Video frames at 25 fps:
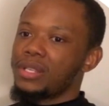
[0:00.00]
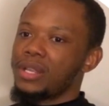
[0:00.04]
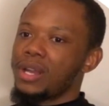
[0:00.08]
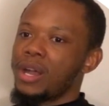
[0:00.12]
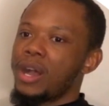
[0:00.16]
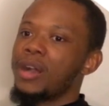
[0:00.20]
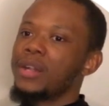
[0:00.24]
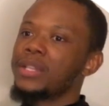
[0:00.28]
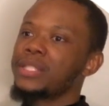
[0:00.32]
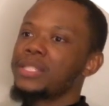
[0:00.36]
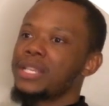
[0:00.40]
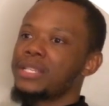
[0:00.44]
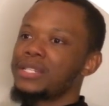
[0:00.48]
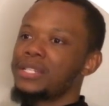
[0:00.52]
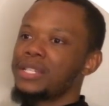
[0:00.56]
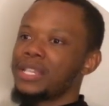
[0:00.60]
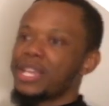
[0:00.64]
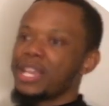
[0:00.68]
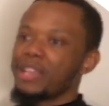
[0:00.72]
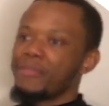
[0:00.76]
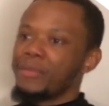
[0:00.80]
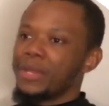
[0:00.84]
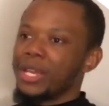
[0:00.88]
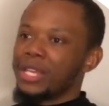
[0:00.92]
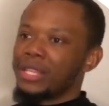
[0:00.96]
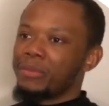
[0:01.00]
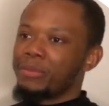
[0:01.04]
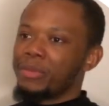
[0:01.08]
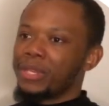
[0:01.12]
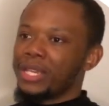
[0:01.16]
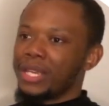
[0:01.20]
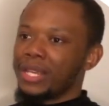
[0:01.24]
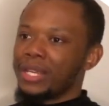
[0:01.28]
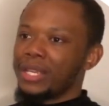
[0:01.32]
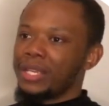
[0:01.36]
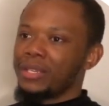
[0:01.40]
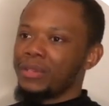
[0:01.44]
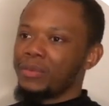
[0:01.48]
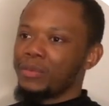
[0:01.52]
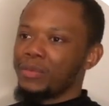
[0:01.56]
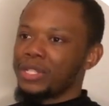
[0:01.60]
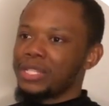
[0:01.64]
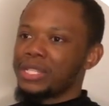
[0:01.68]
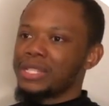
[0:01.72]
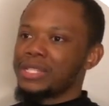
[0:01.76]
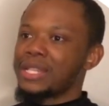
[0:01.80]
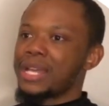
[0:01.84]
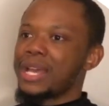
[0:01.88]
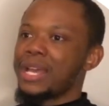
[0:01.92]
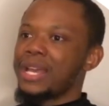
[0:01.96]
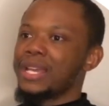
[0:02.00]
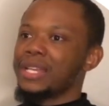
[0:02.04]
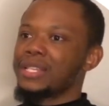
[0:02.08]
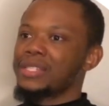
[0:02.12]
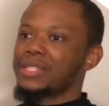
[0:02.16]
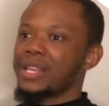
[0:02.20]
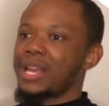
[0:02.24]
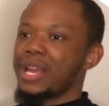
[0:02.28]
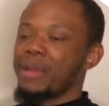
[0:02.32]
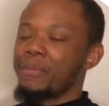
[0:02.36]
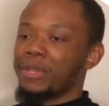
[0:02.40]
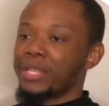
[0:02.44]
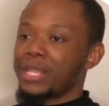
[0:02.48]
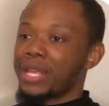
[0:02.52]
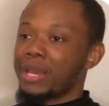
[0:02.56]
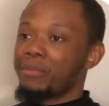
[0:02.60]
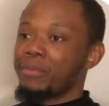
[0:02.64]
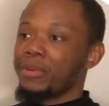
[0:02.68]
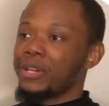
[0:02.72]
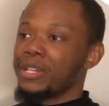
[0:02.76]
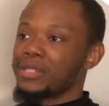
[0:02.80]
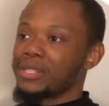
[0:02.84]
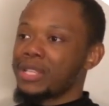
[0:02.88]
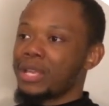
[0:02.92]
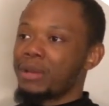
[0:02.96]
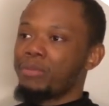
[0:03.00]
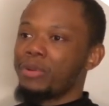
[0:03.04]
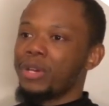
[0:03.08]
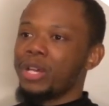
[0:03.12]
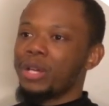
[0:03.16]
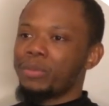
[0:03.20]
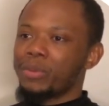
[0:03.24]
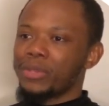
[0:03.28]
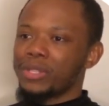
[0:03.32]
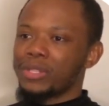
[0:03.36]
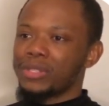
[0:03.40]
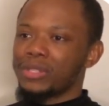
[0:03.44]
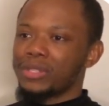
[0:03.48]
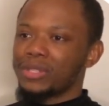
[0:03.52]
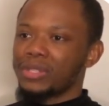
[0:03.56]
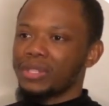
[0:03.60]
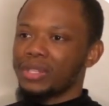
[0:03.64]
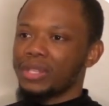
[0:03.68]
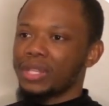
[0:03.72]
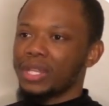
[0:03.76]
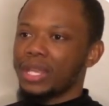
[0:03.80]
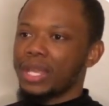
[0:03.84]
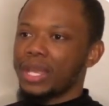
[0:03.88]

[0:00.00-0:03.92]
architecture gave me at the beginning, which is that excitement, that buzz, that purpose.